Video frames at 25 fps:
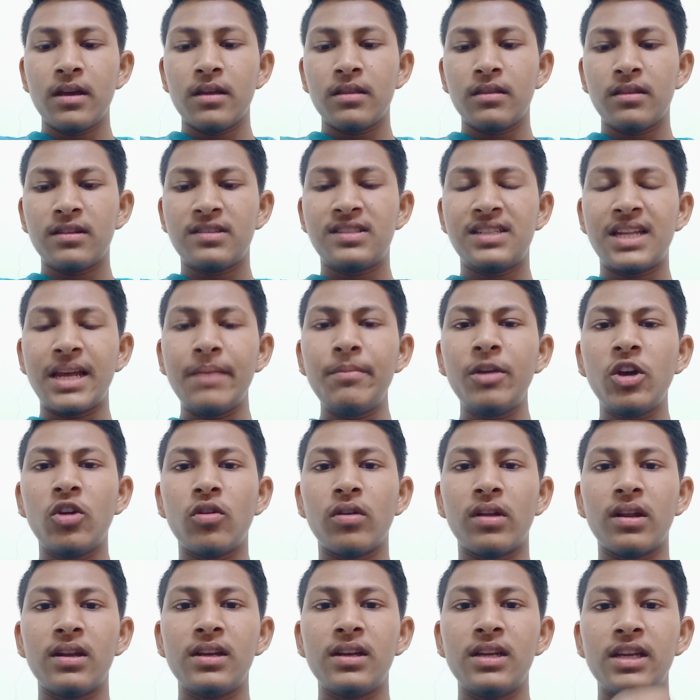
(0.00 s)
the
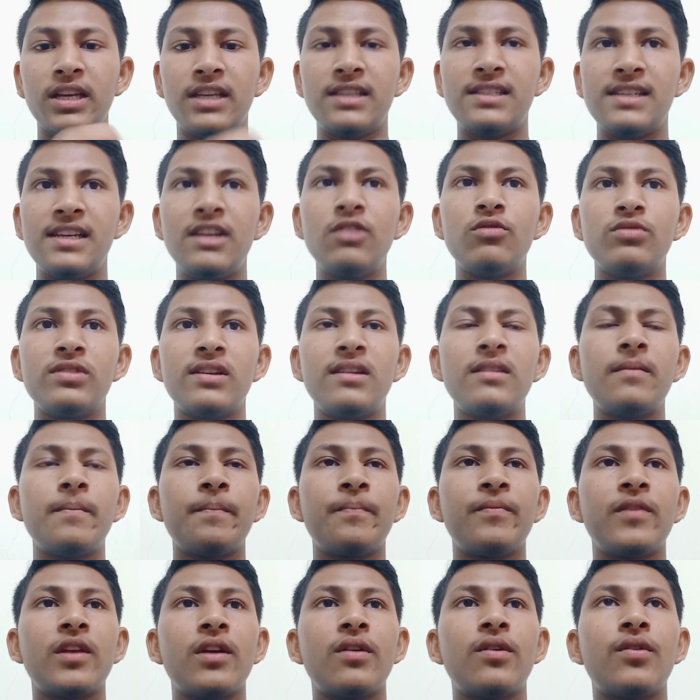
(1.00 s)
semicolon is used
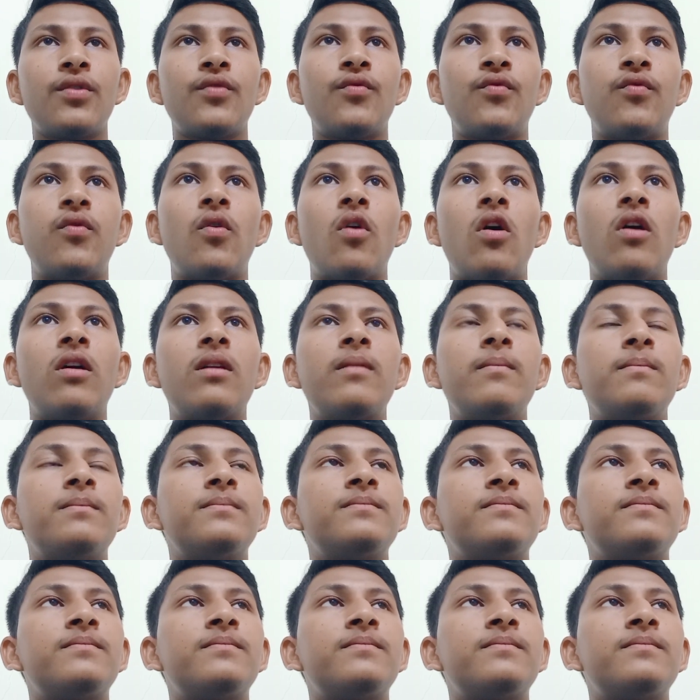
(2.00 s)
for